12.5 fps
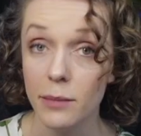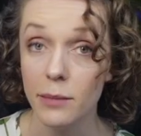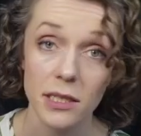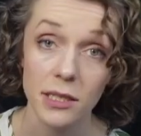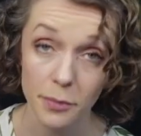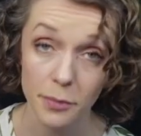
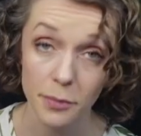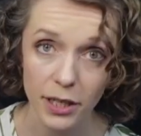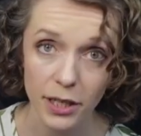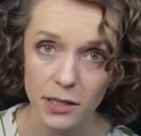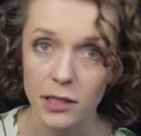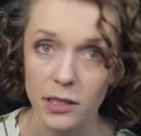is
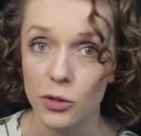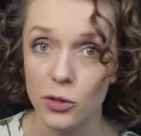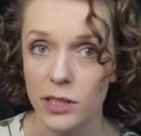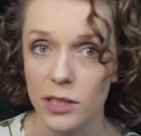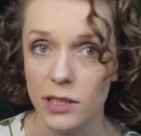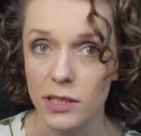experiencing
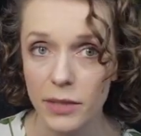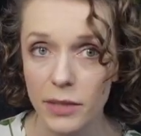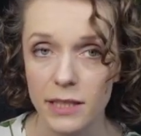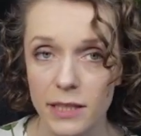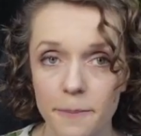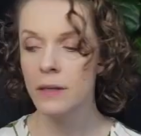during the
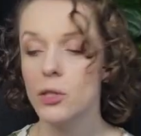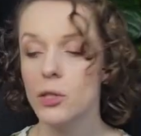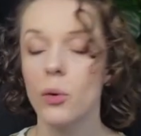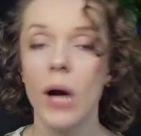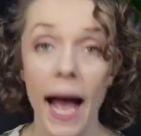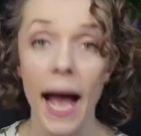sprint. So
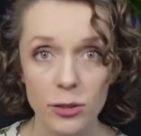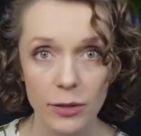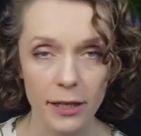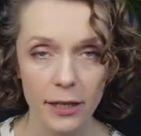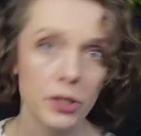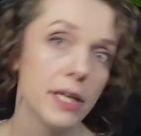how do we
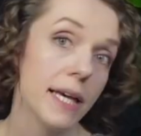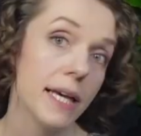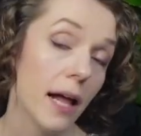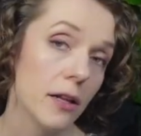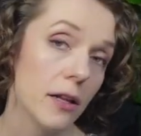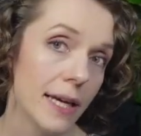actually
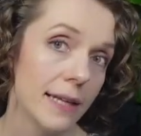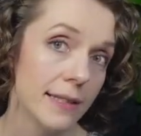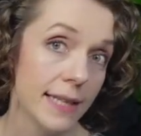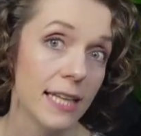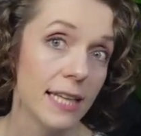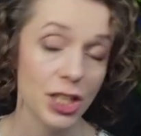calculate
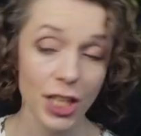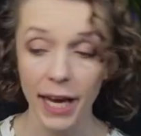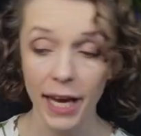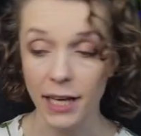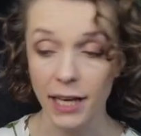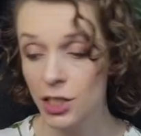that
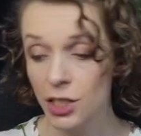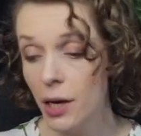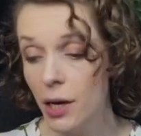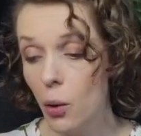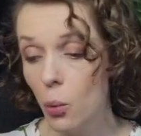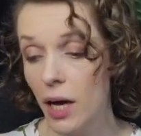change?
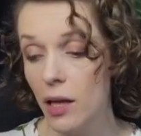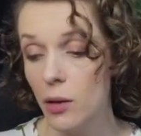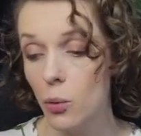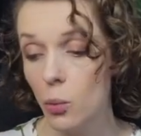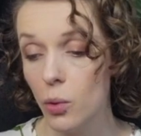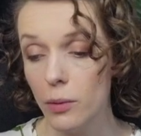
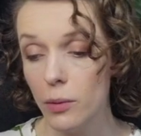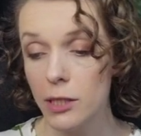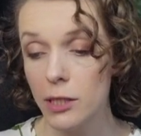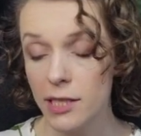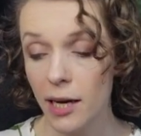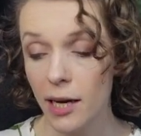Well, we will
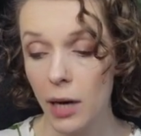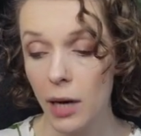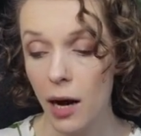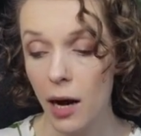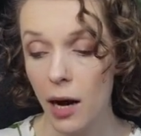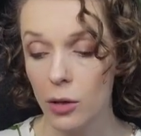sum
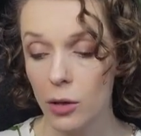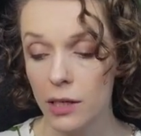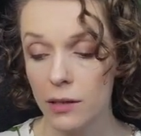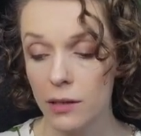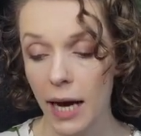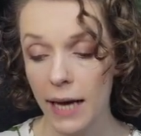
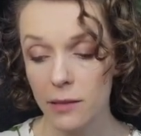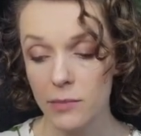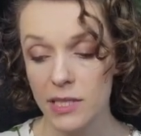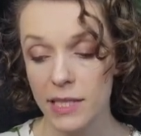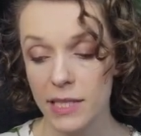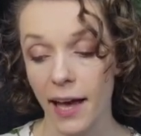our
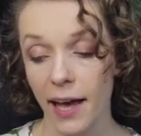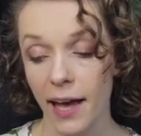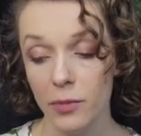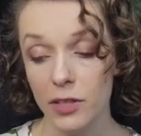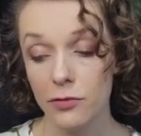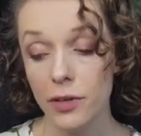items that
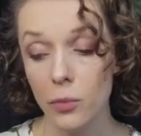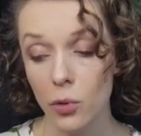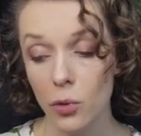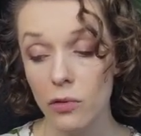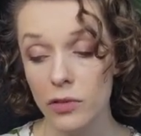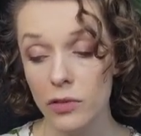have been
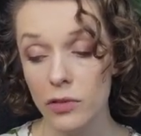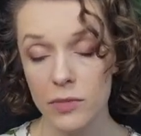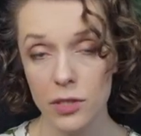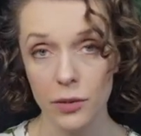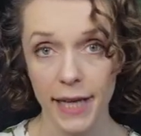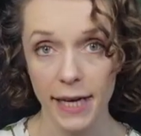removed.
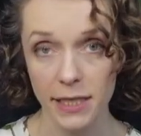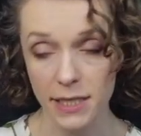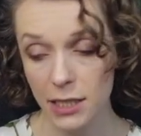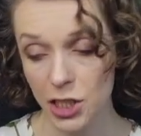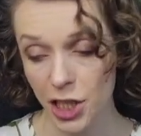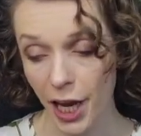So that
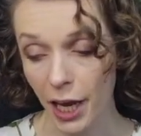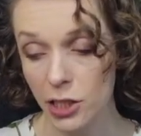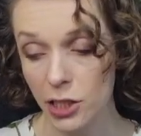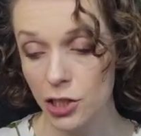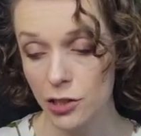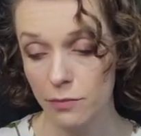is a
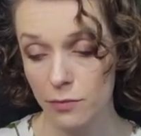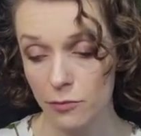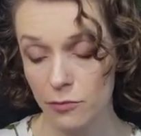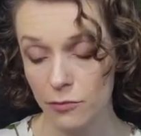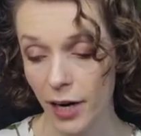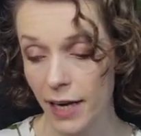change,
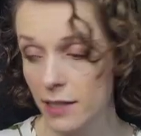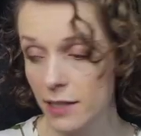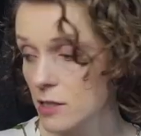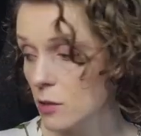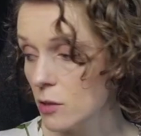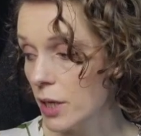right?
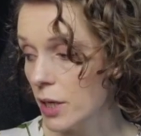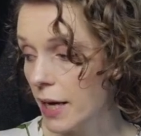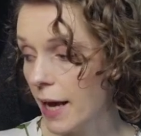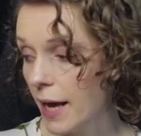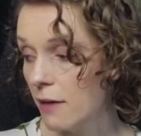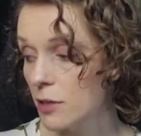So we
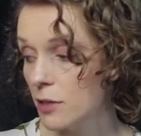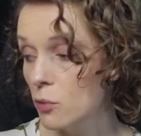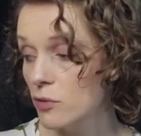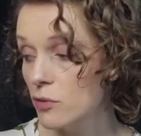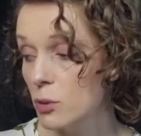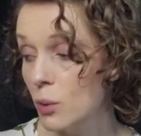have
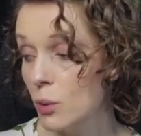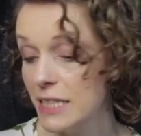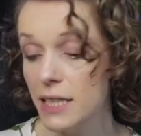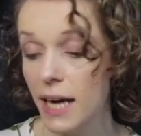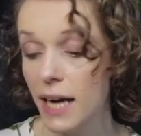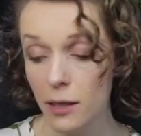removed
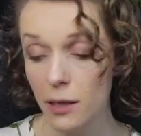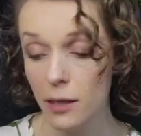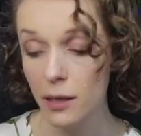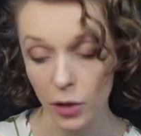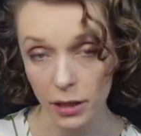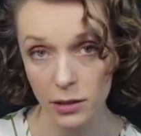29
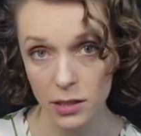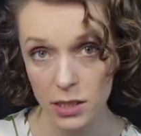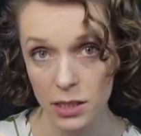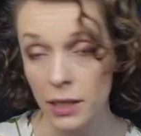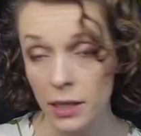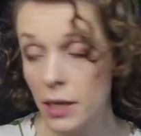points